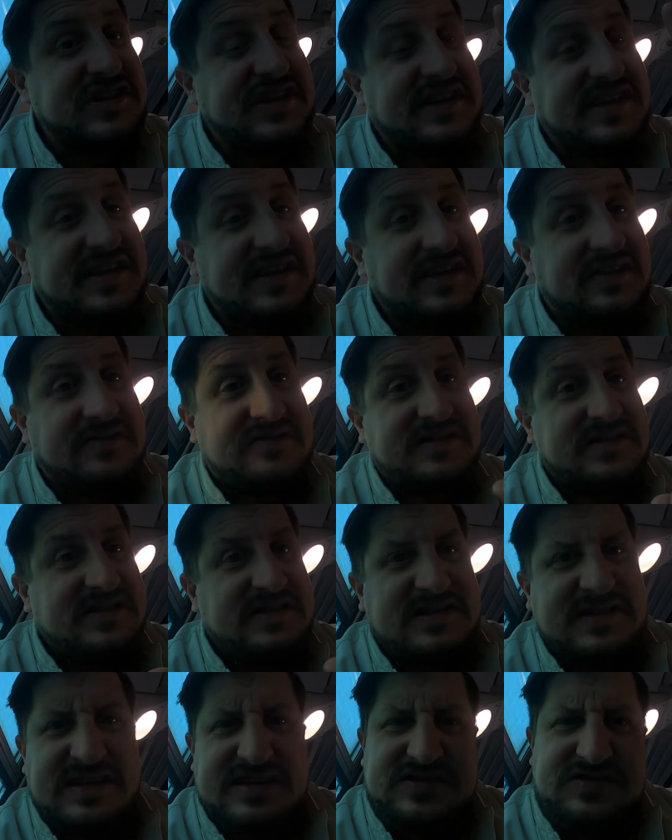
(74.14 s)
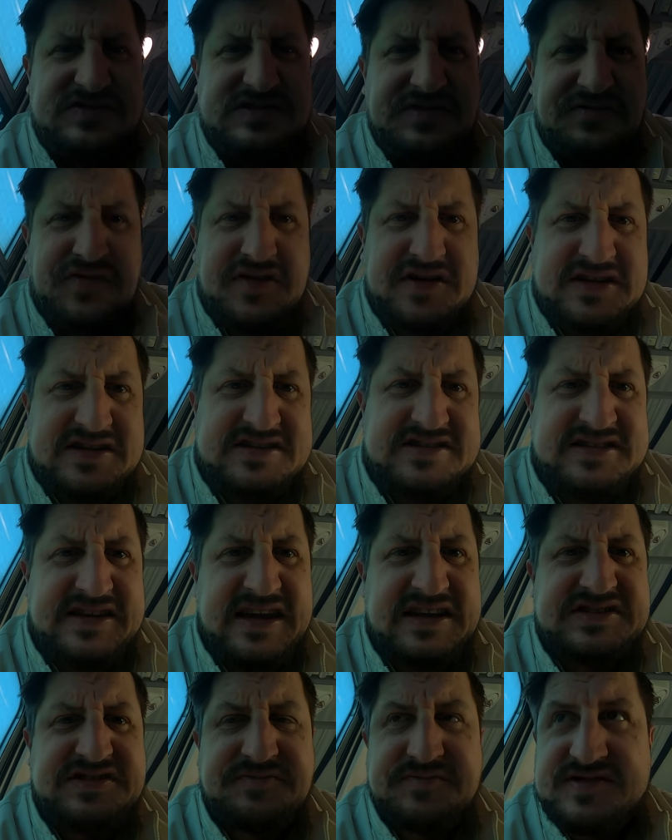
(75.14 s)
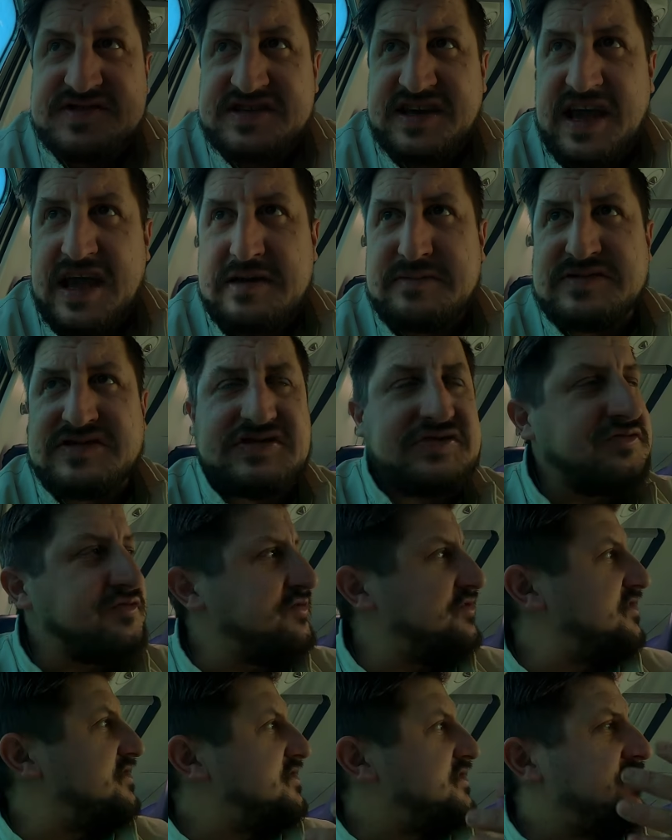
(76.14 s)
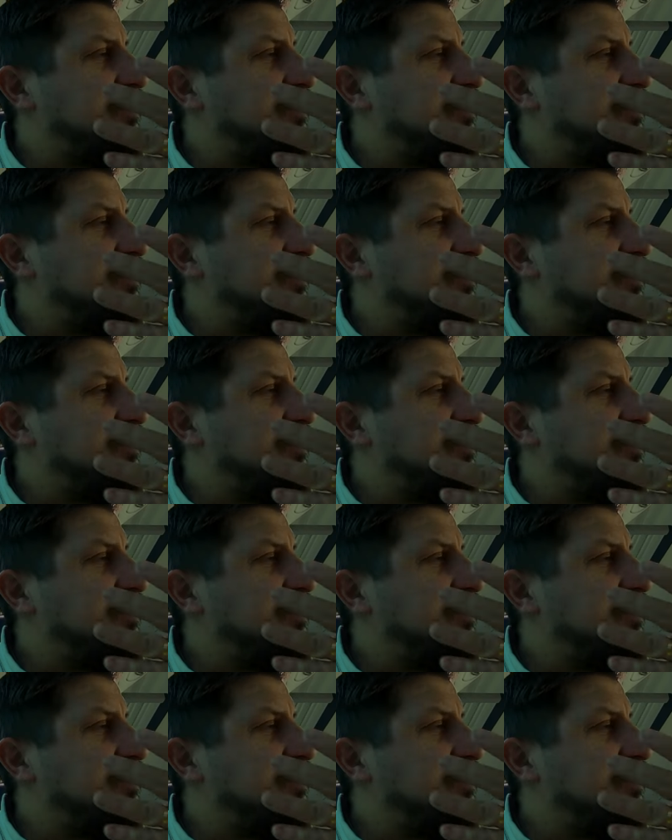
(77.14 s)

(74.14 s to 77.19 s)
check it out. Let's go see if we can catch some scams too.